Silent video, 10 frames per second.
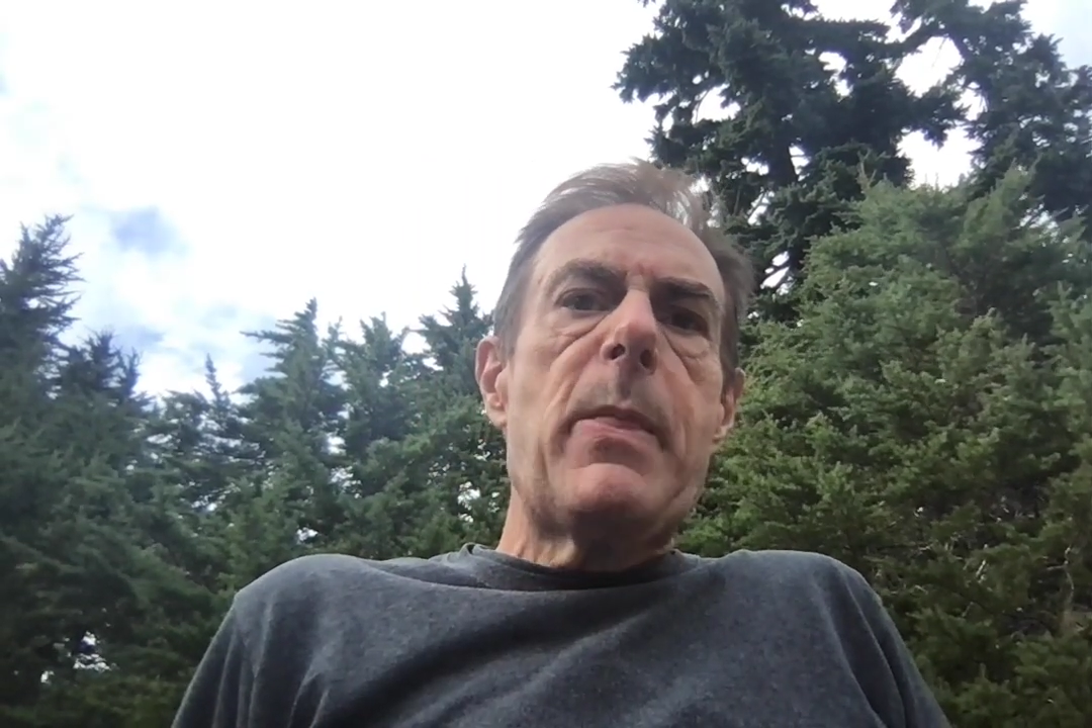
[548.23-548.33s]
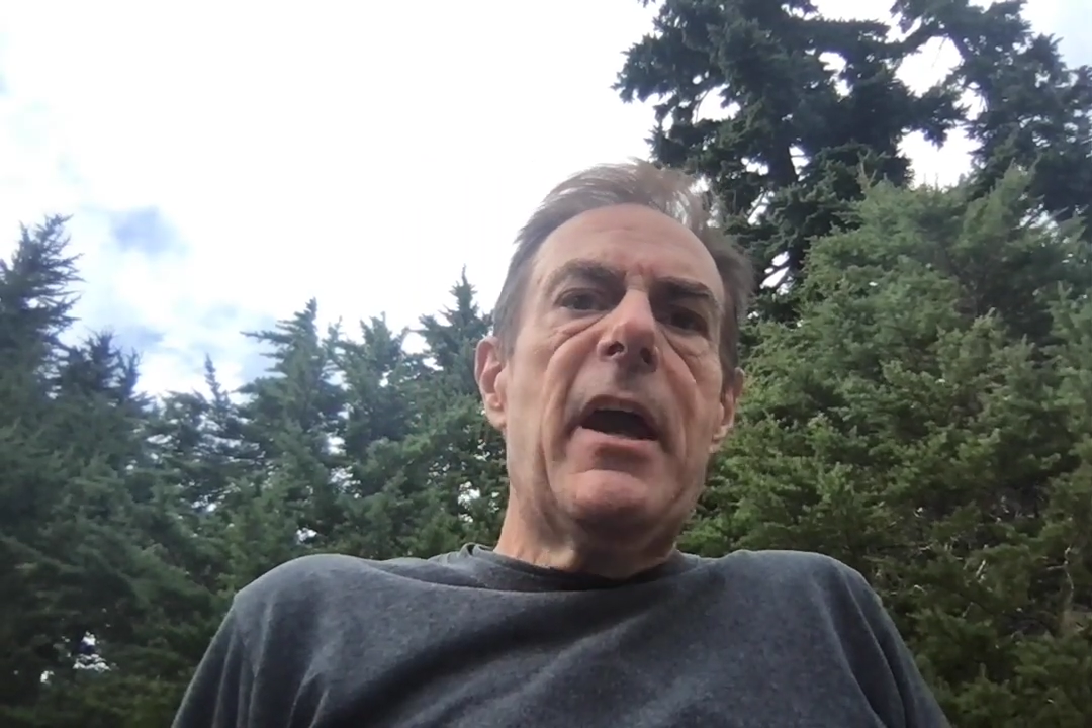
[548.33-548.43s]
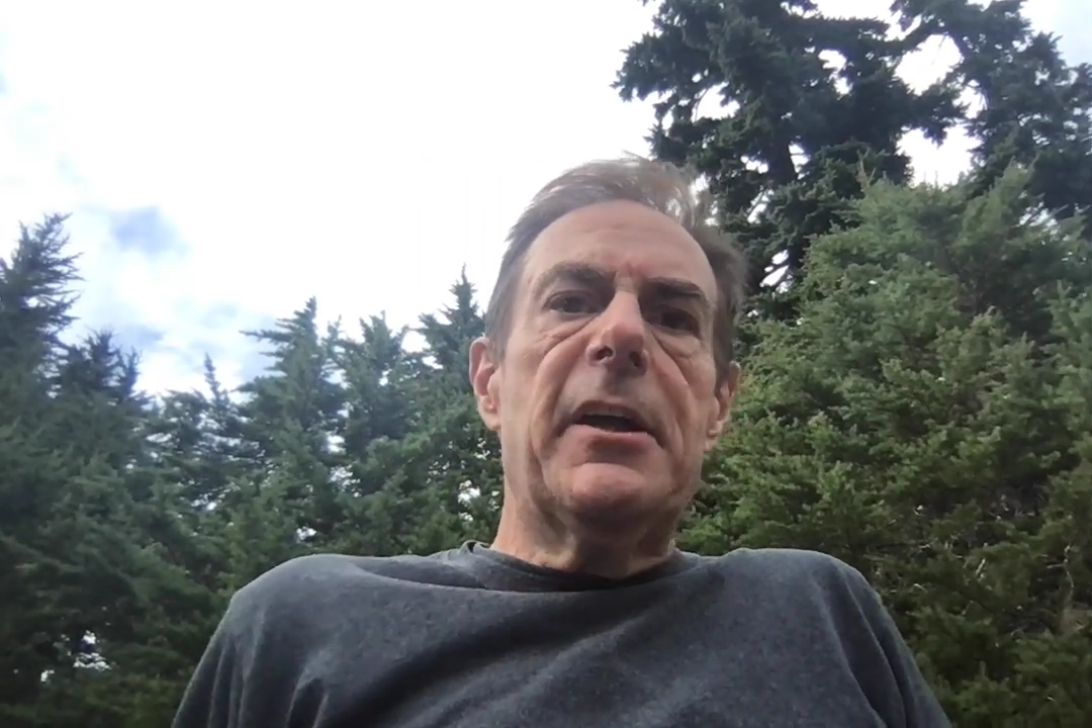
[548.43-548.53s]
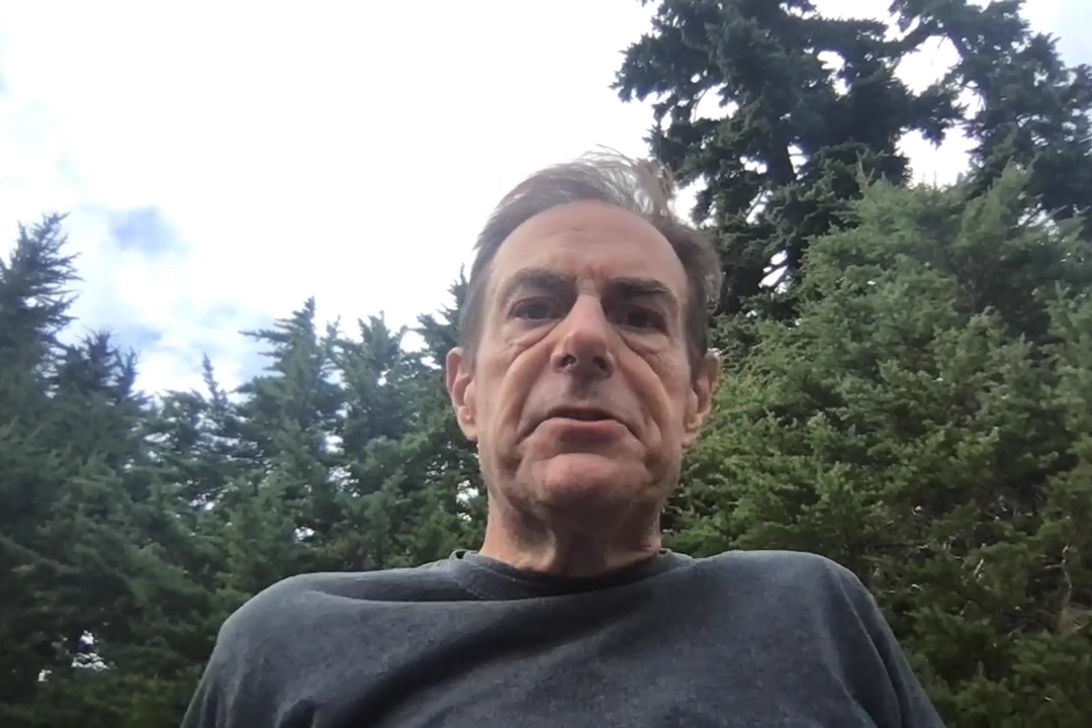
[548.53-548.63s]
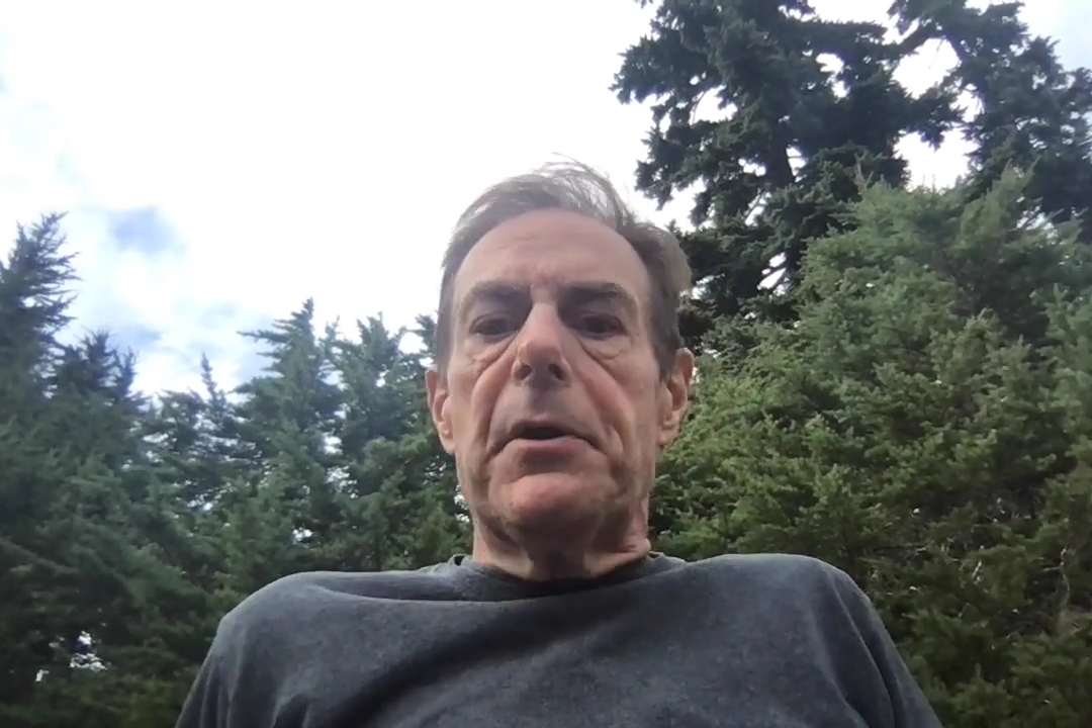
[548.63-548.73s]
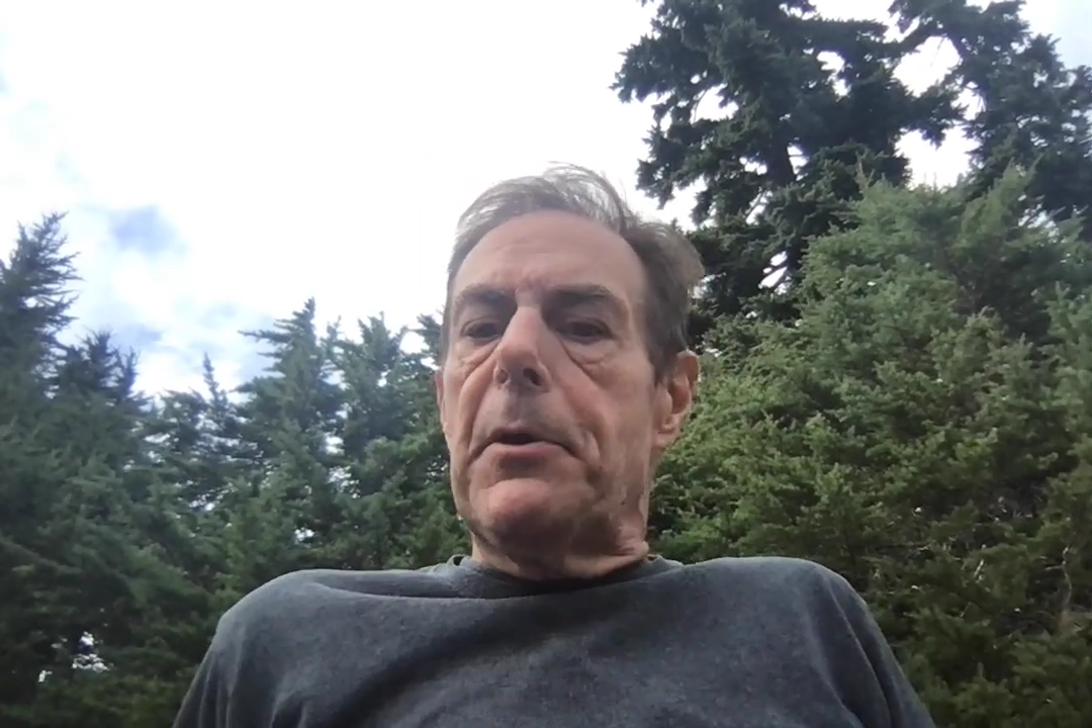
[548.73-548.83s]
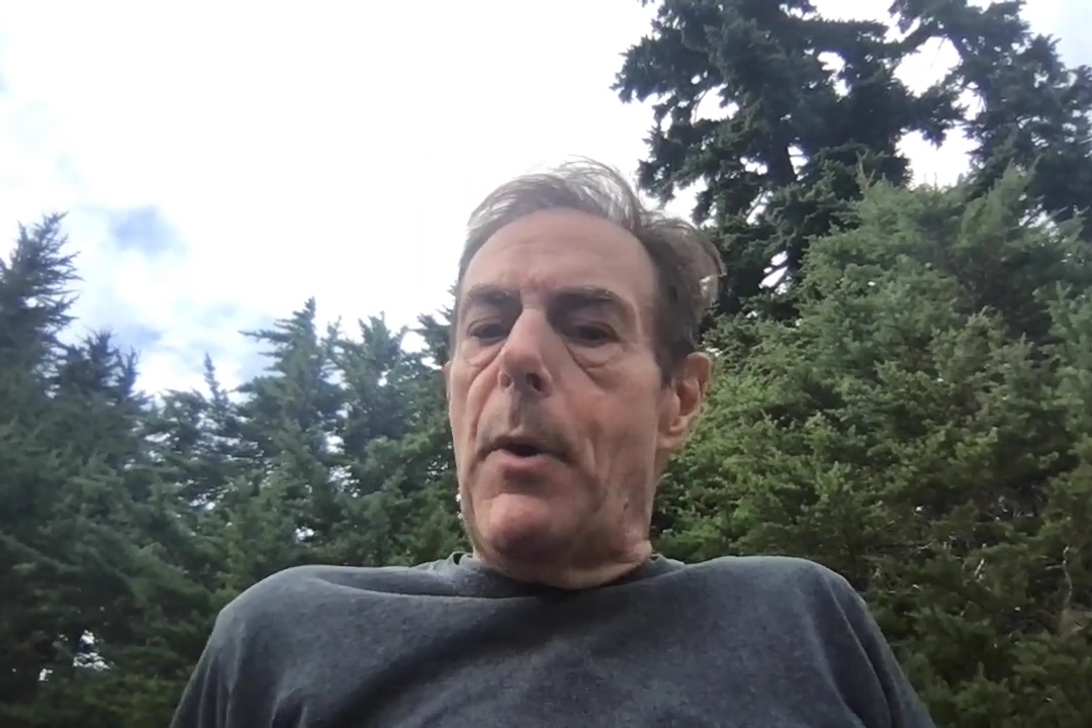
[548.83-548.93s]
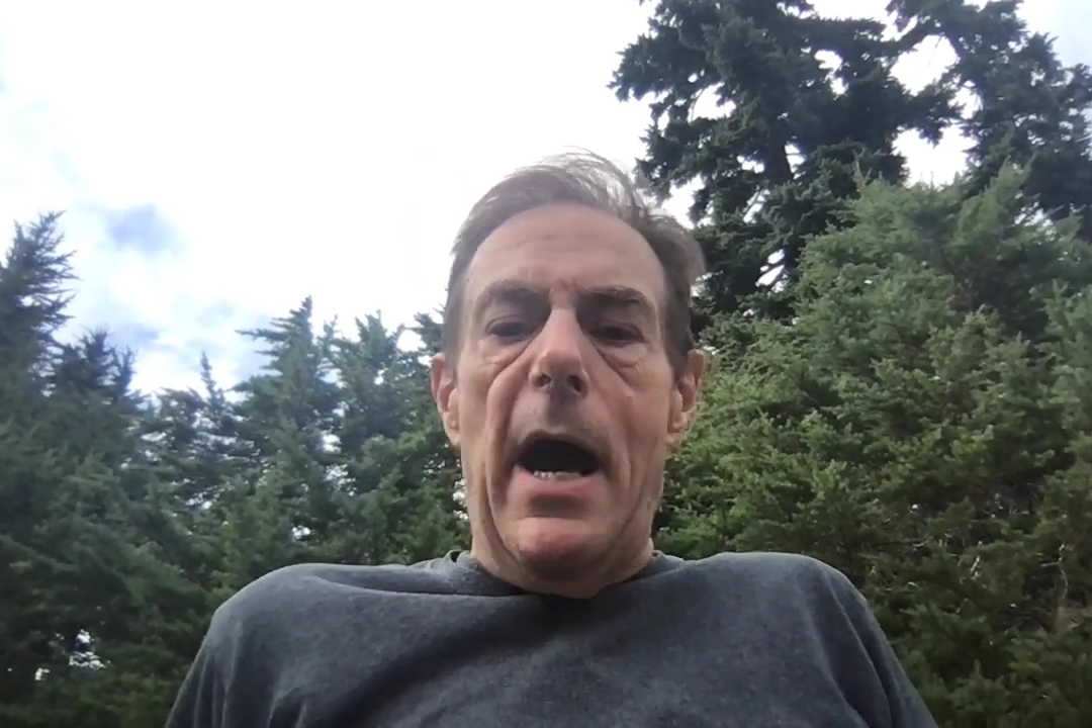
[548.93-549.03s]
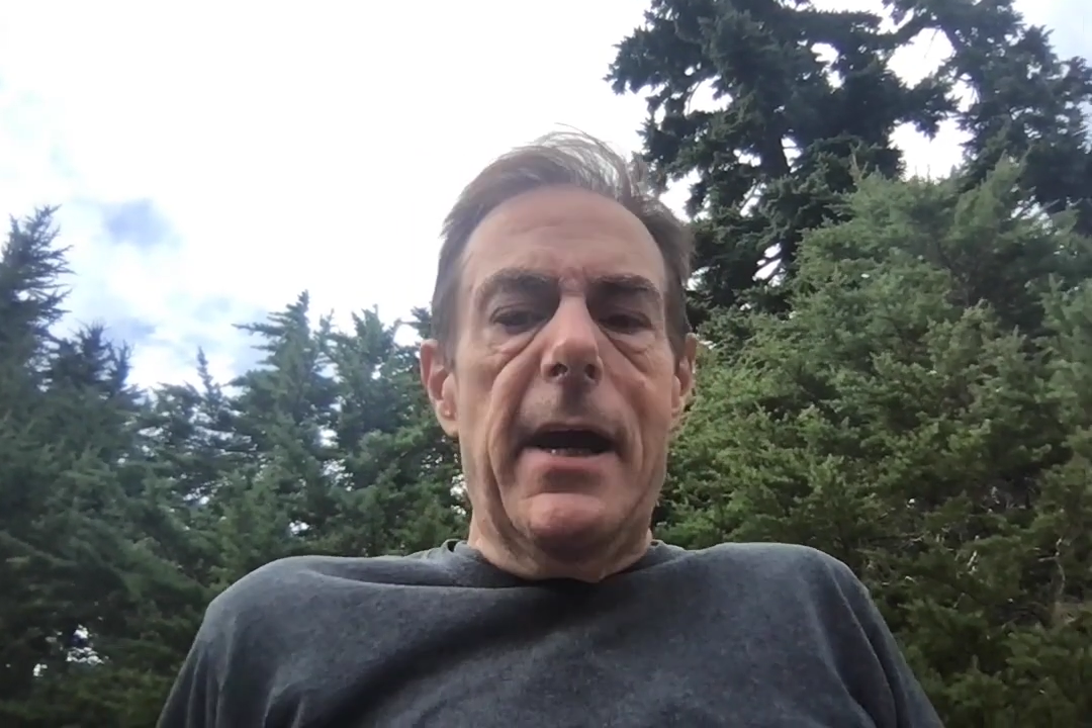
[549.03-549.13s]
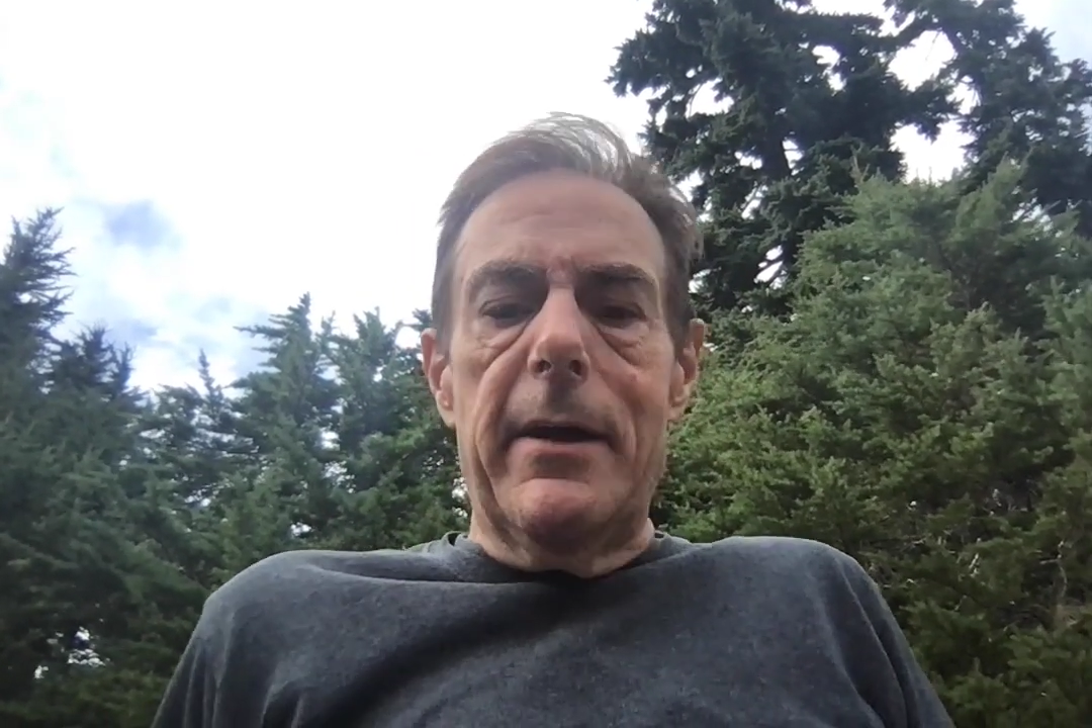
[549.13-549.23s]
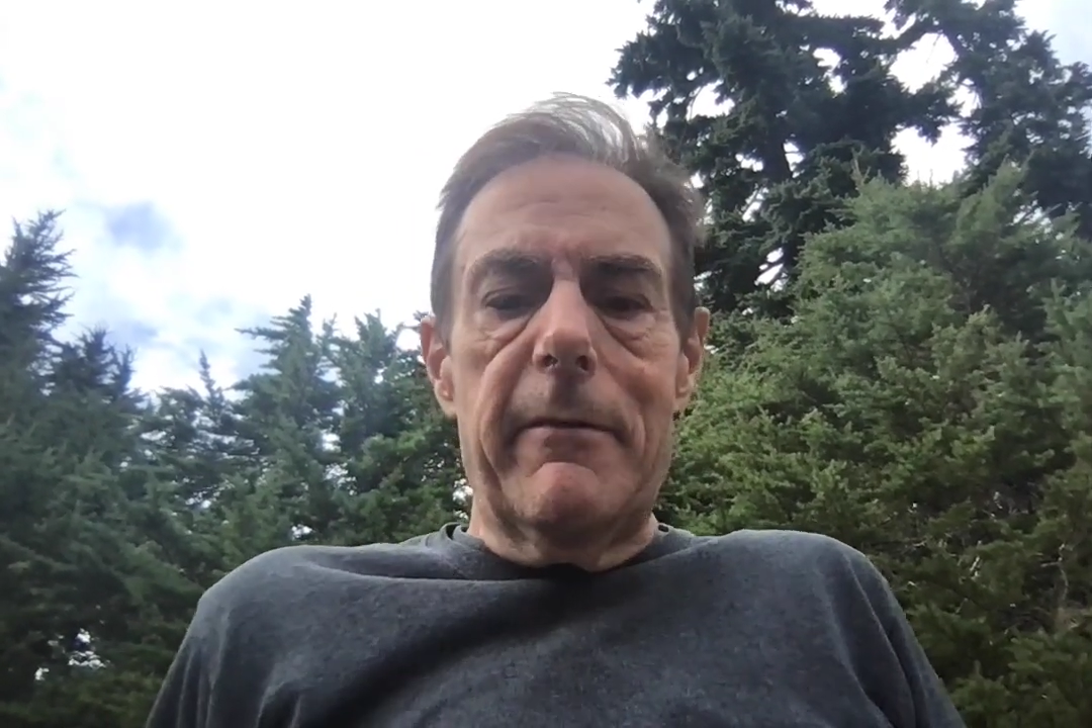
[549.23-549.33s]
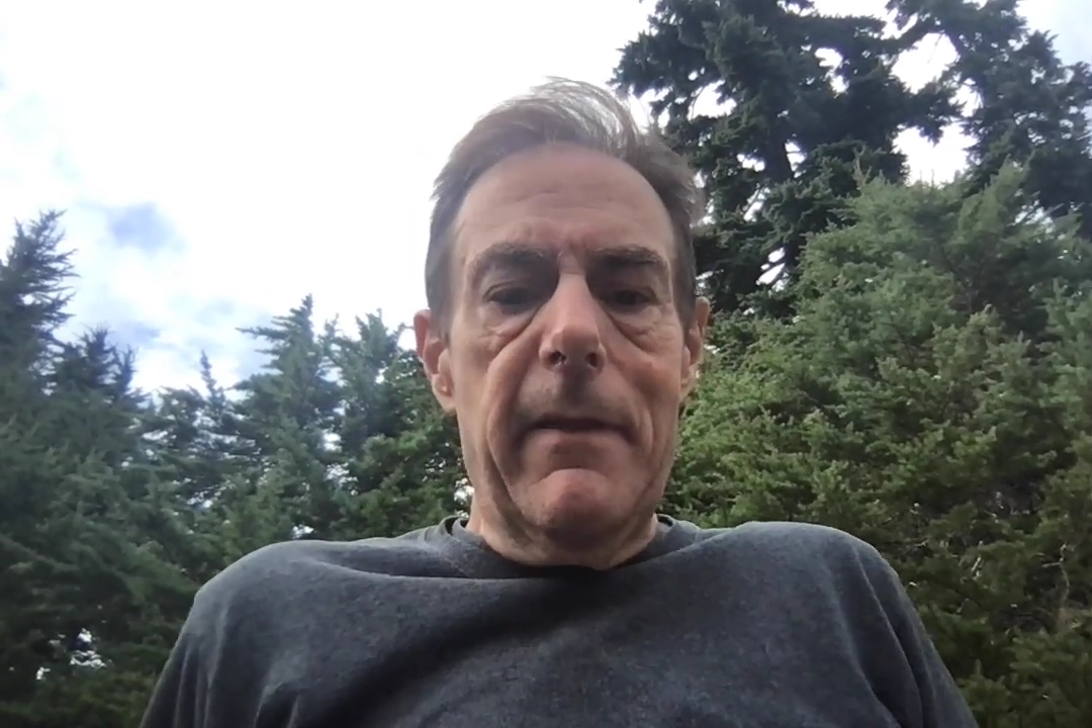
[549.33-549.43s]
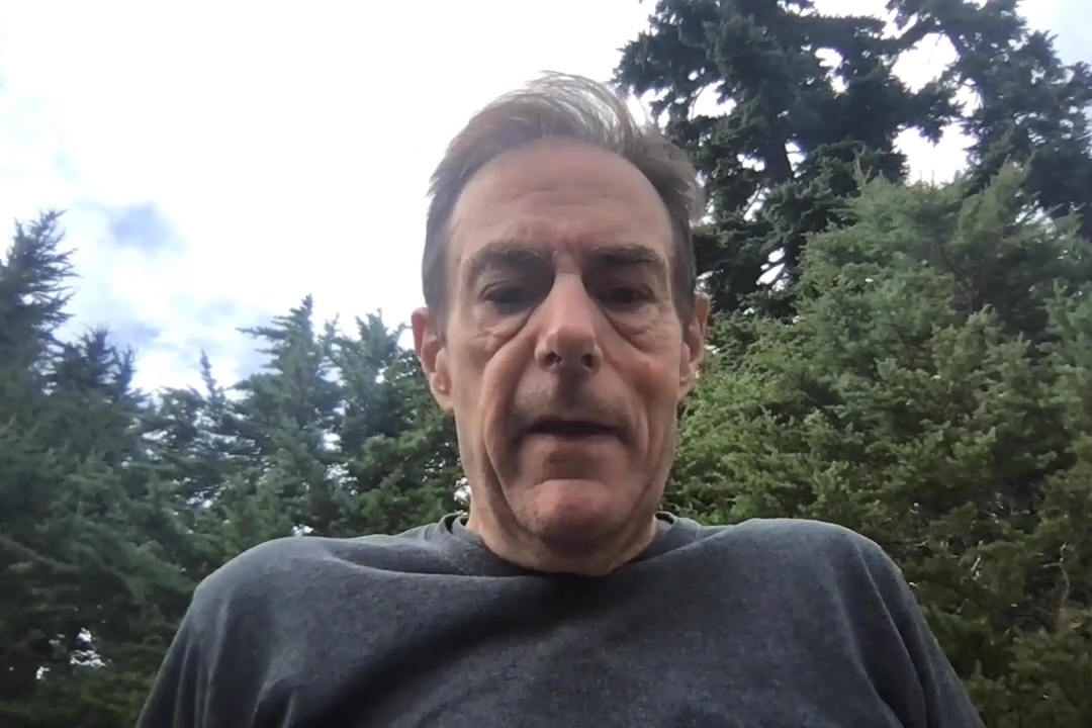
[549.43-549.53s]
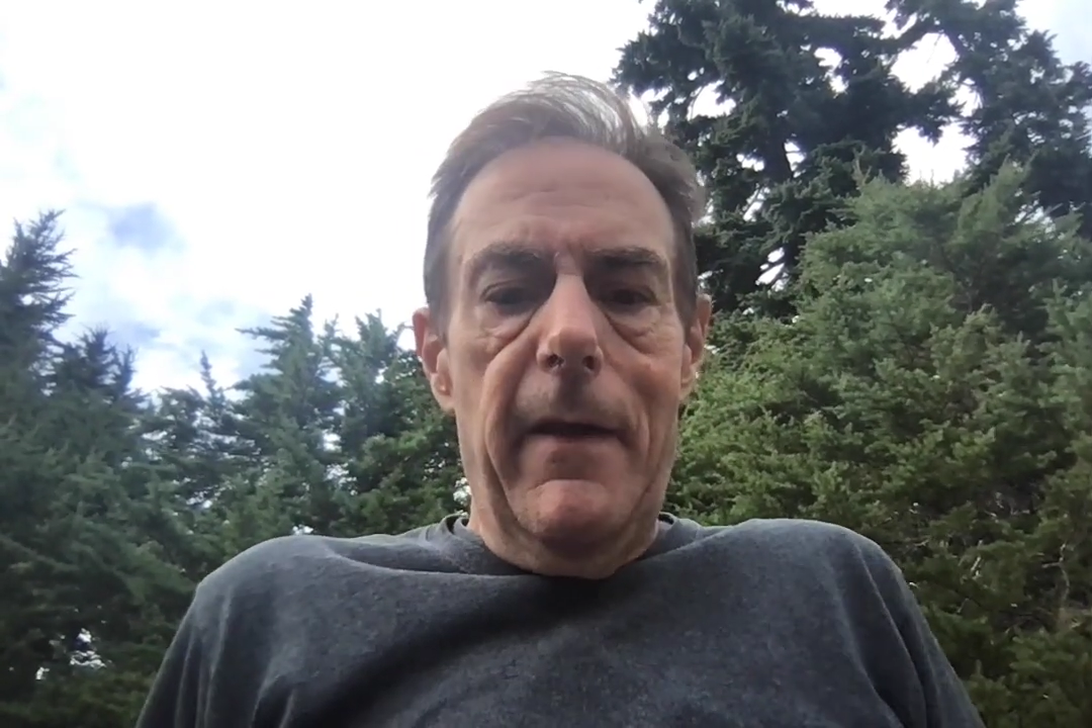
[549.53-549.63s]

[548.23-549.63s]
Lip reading: is required